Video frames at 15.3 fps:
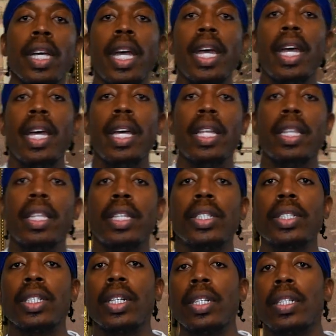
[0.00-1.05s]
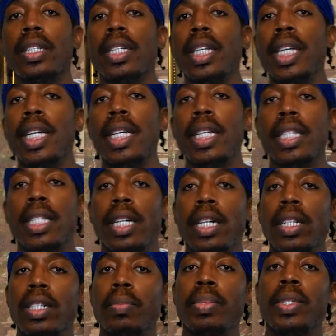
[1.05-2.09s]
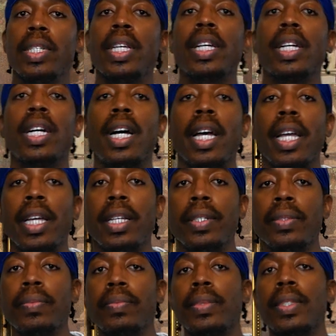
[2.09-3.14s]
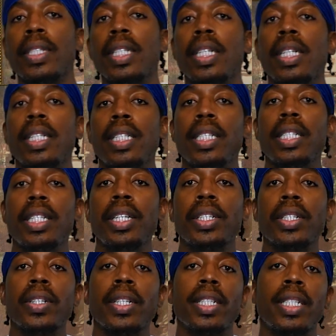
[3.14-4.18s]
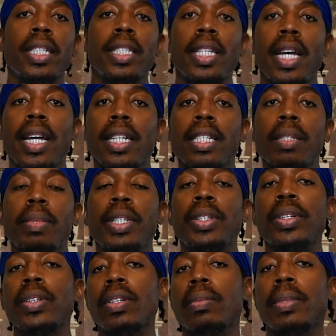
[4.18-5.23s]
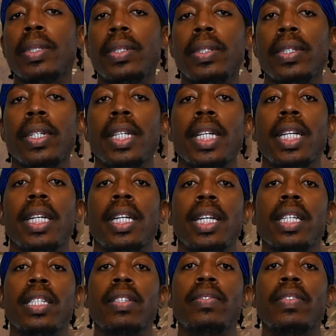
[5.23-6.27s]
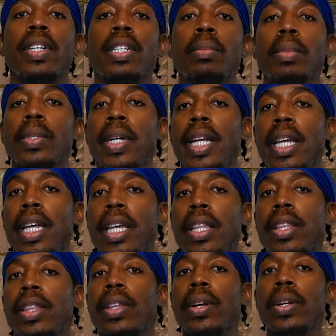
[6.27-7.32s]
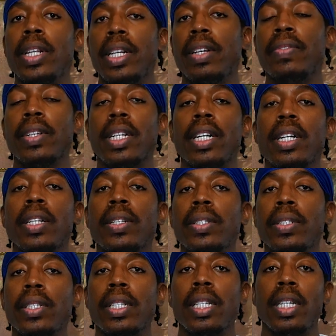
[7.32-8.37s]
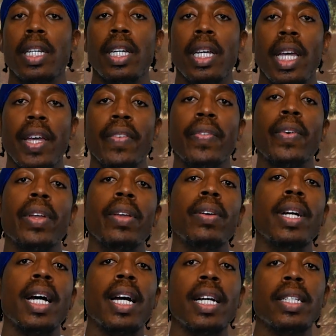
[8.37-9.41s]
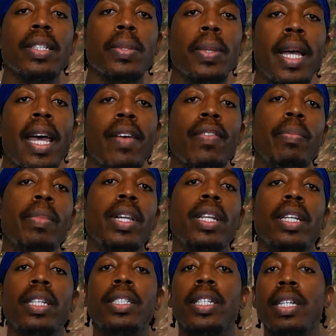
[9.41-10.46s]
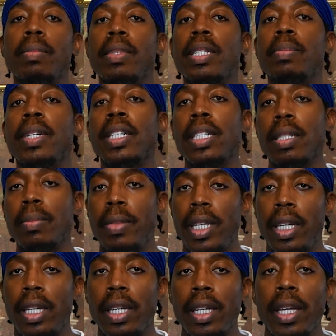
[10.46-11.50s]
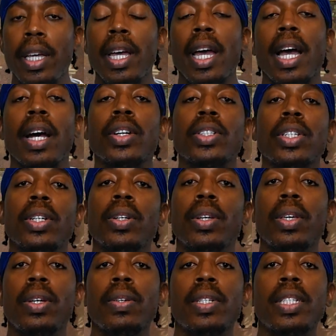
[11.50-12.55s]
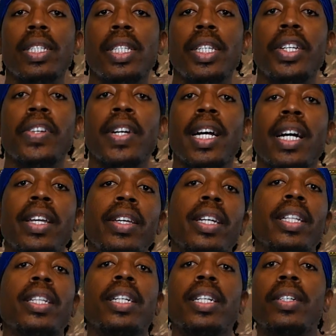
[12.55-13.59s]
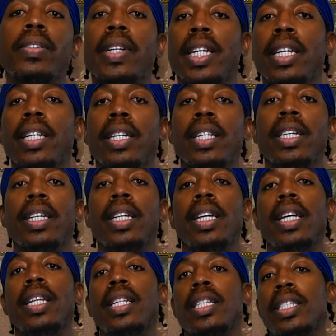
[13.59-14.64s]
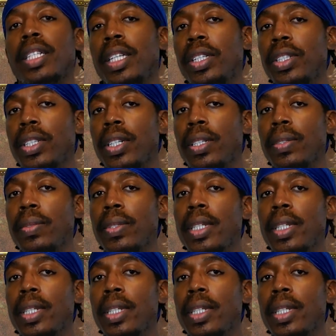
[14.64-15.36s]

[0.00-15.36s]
And this shirt is 100% cotton. This t-shirt is designed to be durable. It's available in 30 different colors. And for you guys who haven't been in the gym as much as me, I'll show you a secret how you can look great in this t-shirt.